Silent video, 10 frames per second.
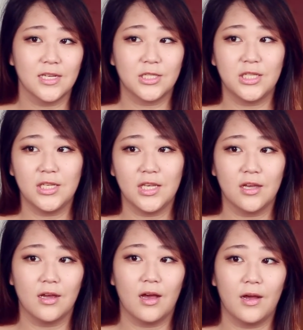She
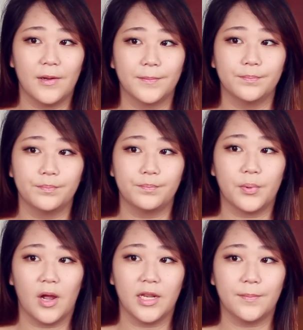
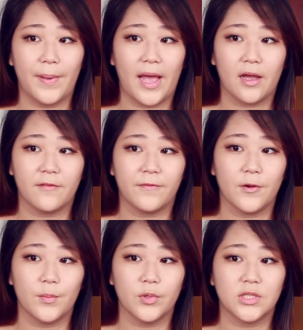brought it back
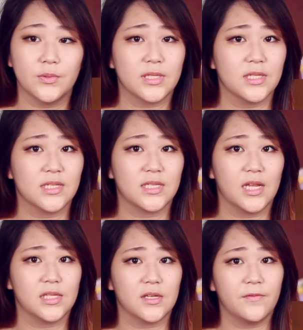from when she was in the
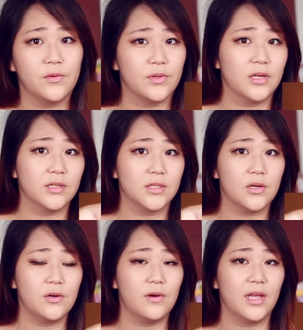States a few years
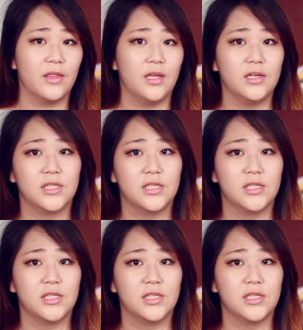ago, I think.